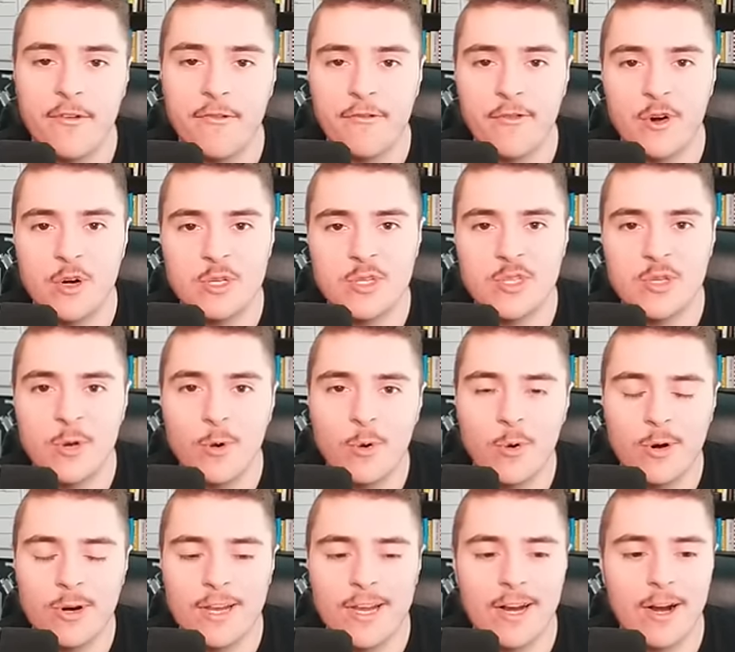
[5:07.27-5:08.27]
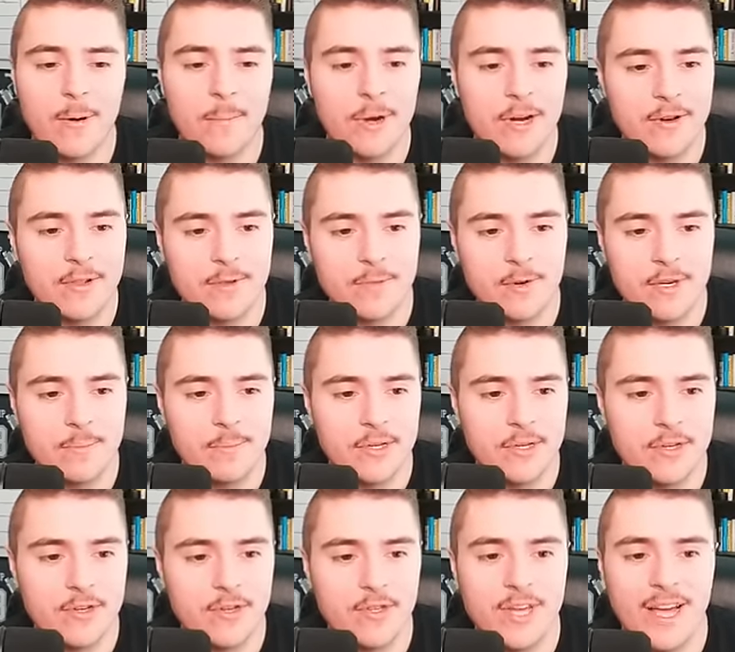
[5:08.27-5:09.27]
first score in our Maryland
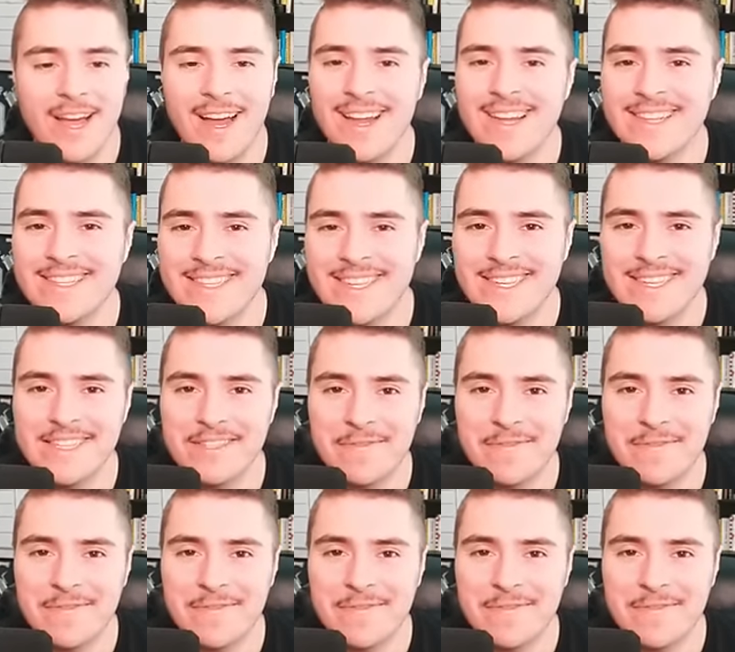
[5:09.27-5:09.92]
rebuild, ice in his